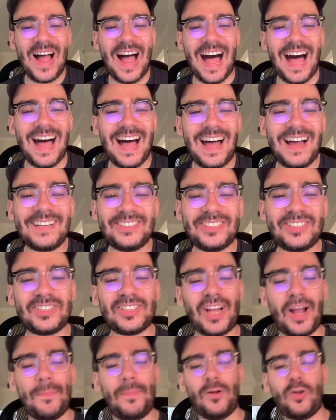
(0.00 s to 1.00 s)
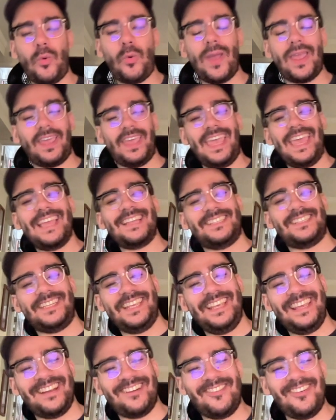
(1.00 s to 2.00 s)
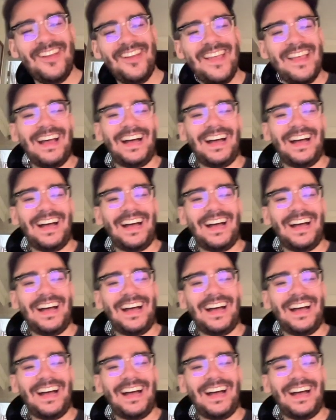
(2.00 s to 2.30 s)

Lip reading: Just a couple quick hits here.